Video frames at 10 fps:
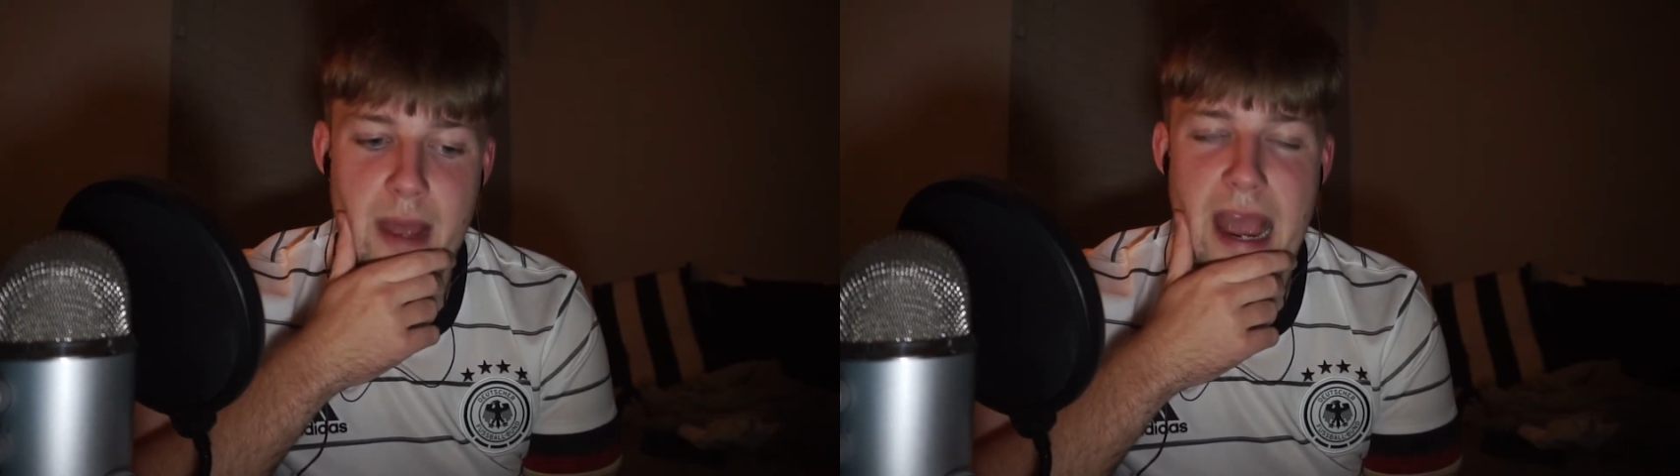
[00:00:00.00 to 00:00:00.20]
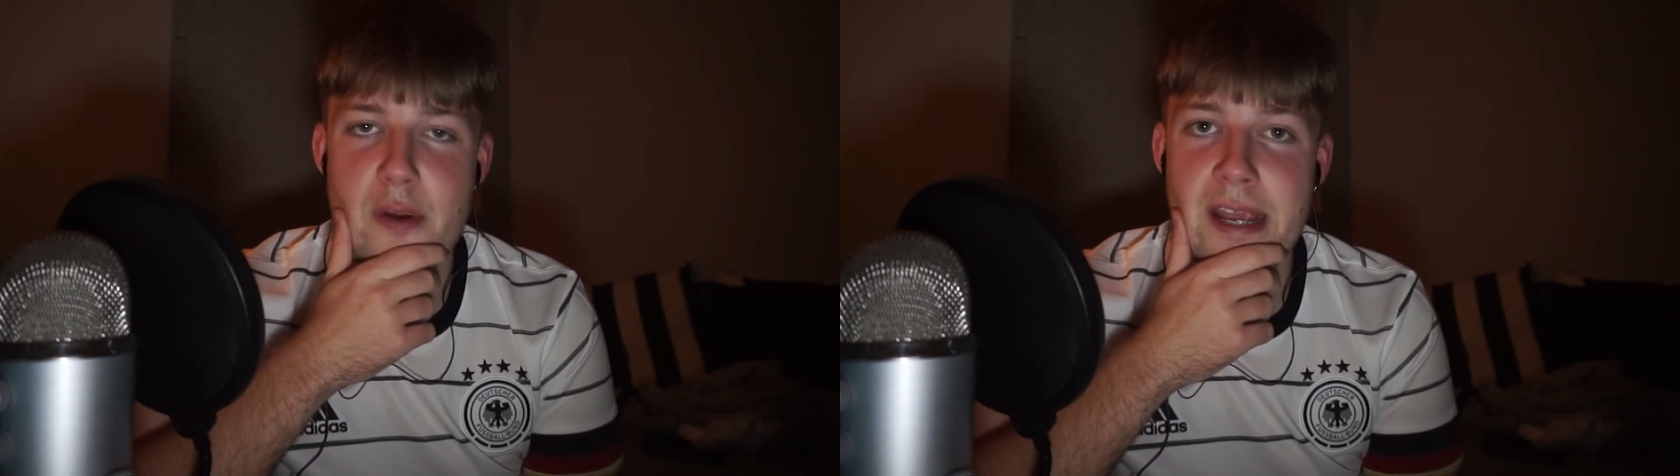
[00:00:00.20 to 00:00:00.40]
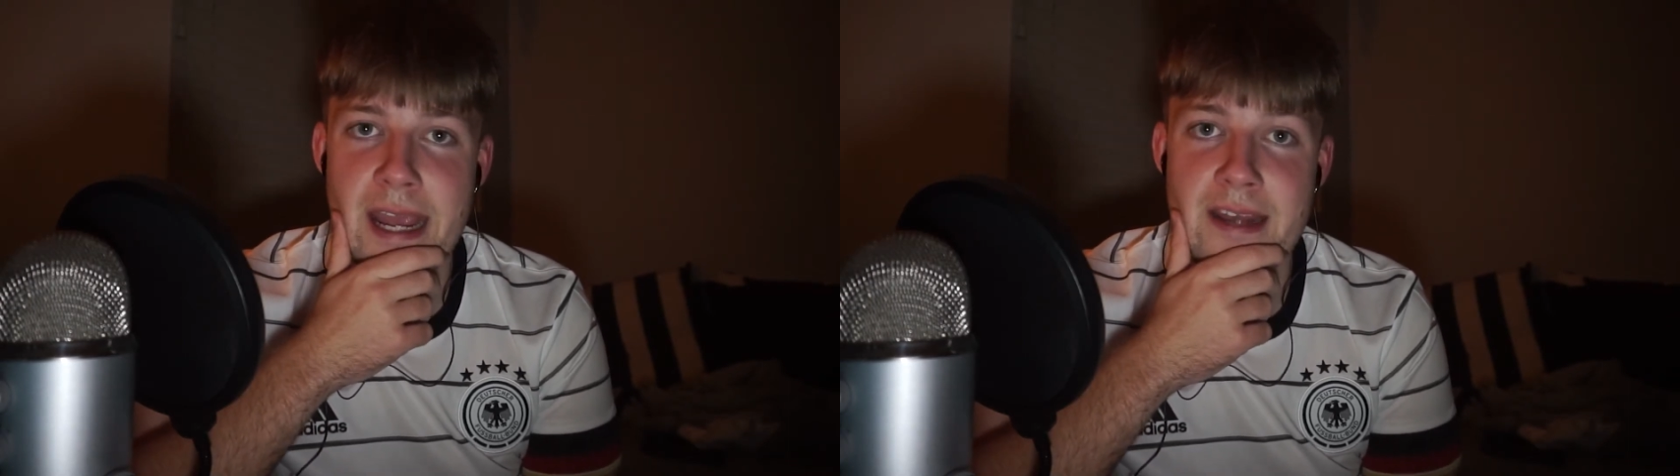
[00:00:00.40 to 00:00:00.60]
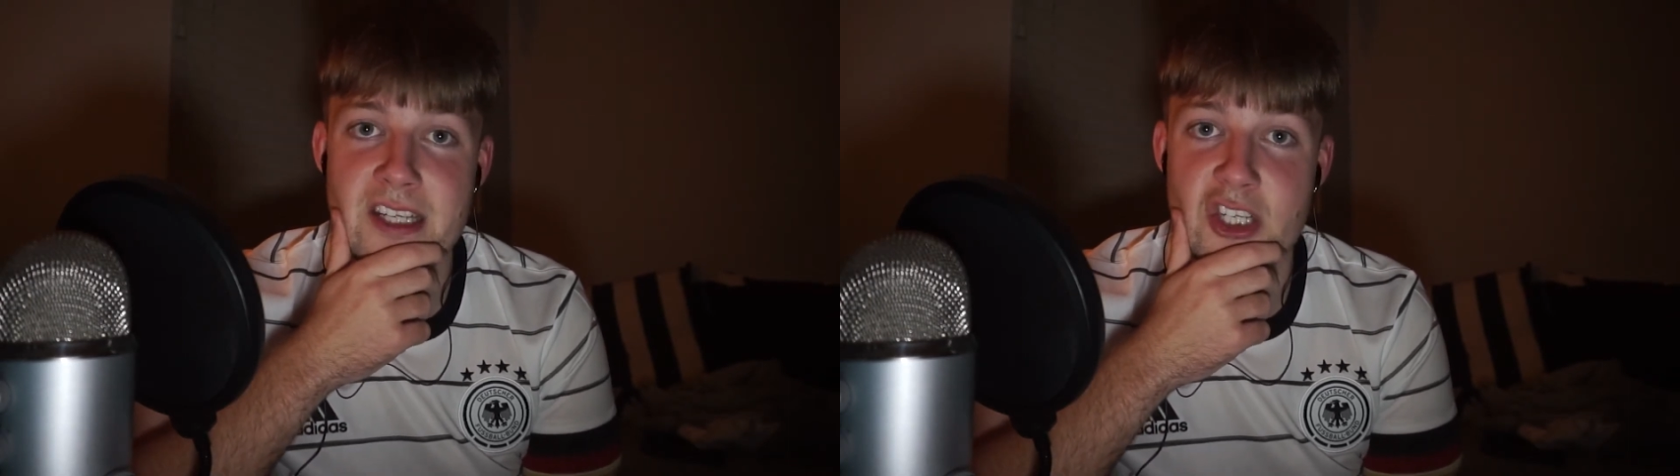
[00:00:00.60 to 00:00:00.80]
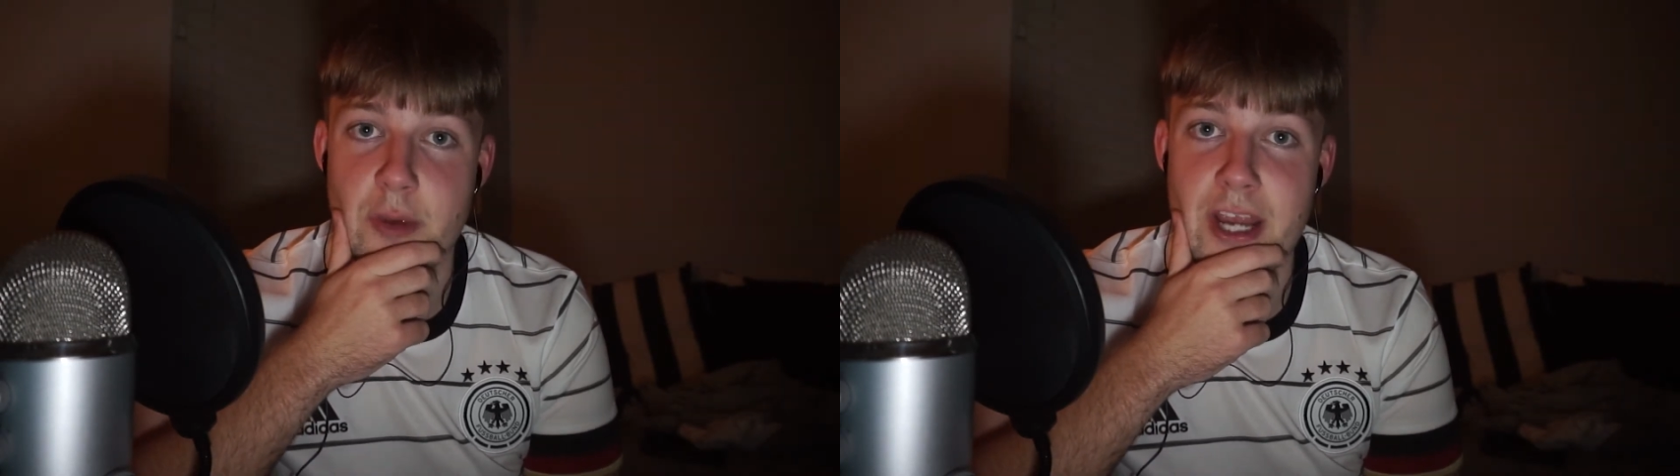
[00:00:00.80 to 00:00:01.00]
Harry Kane
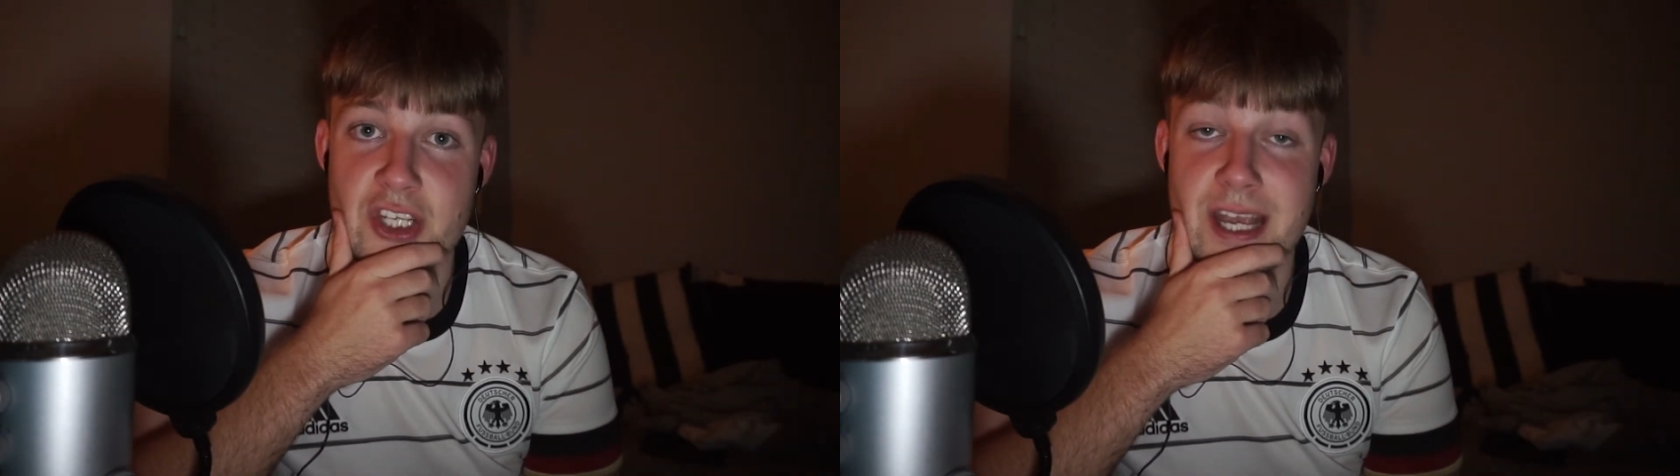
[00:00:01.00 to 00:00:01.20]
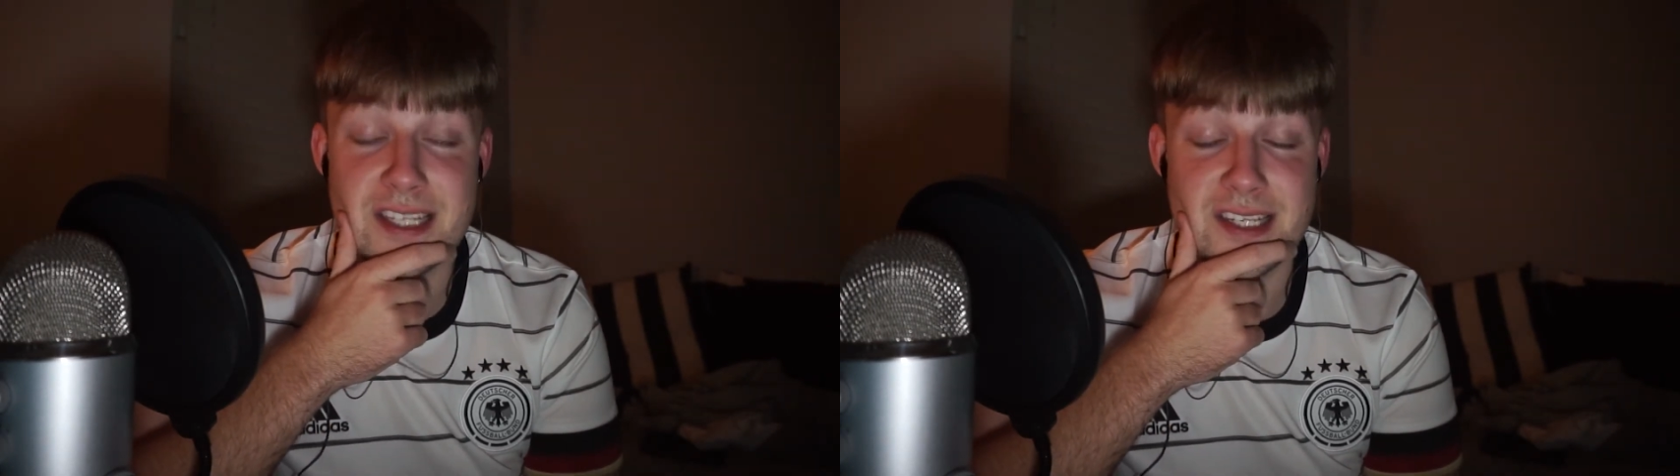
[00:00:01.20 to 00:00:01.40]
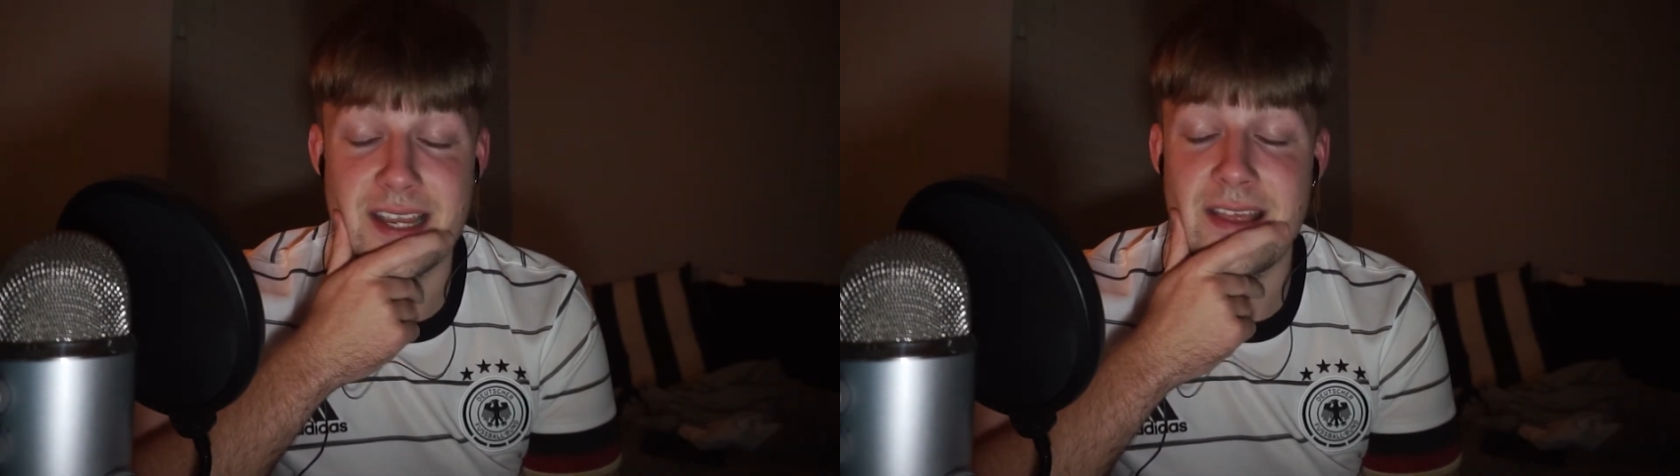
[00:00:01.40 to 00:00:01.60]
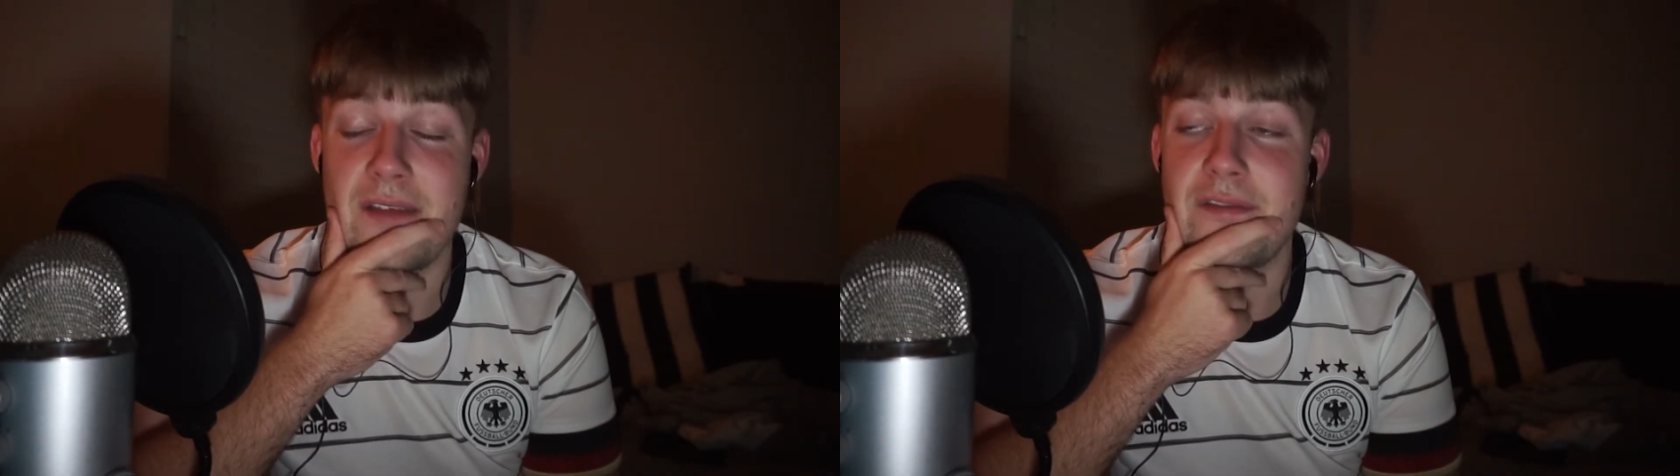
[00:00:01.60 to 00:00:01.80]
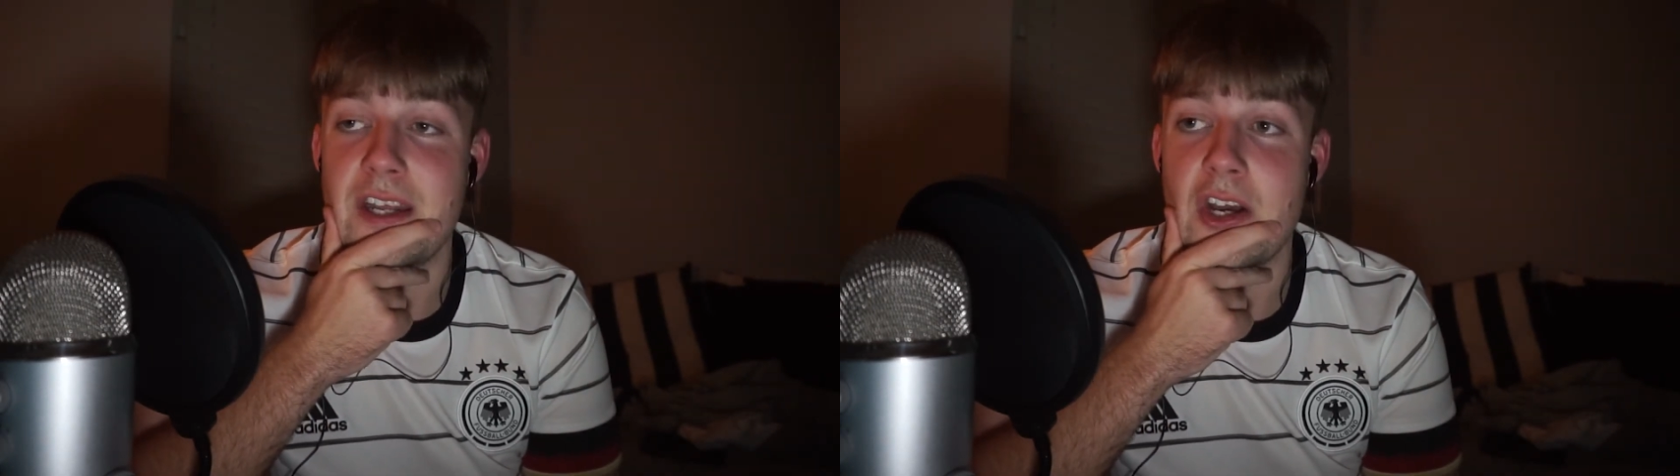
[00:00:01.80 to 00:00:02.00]
situation. As I said in
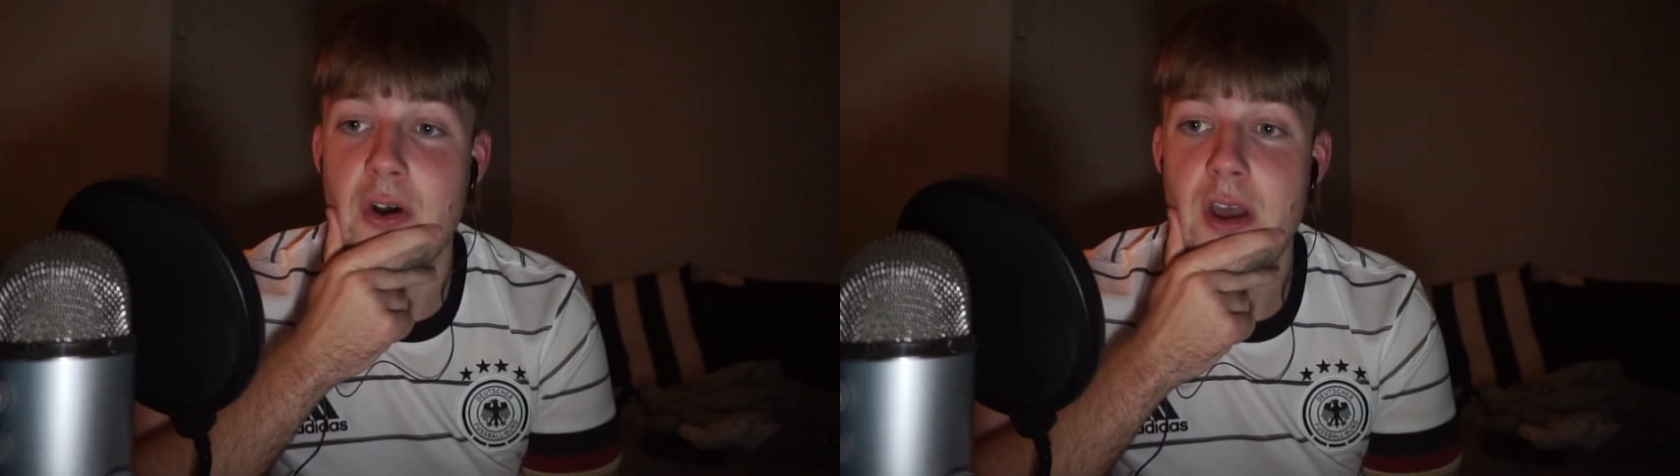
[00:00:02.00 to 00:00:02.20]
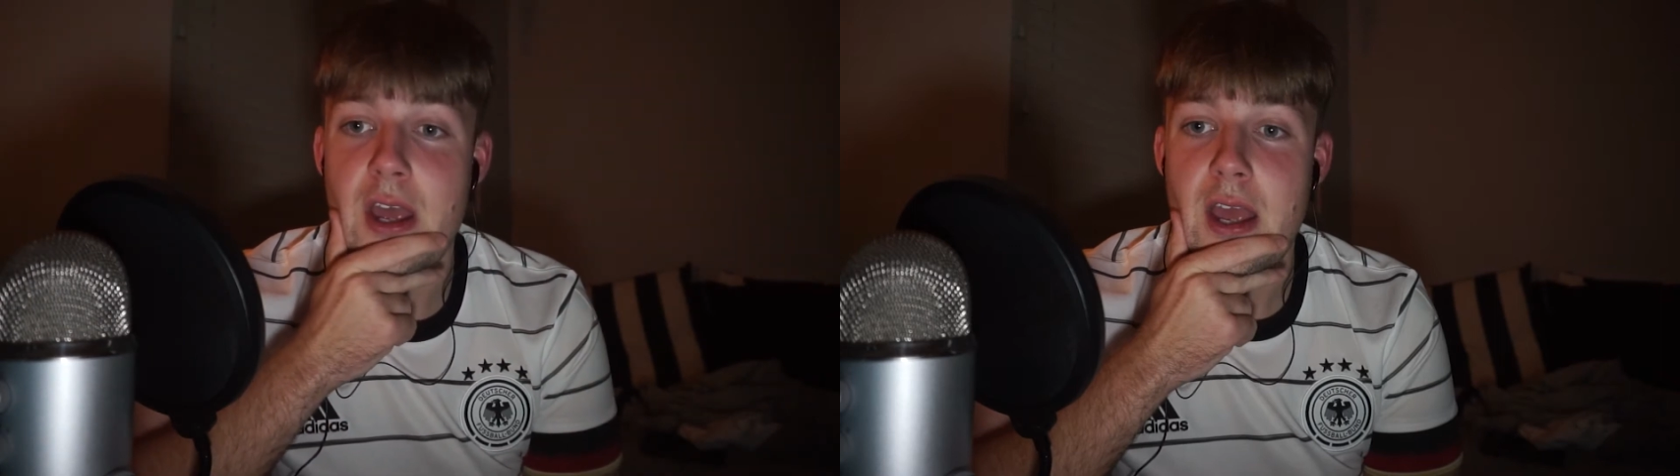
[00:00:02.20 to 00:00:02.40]
that video,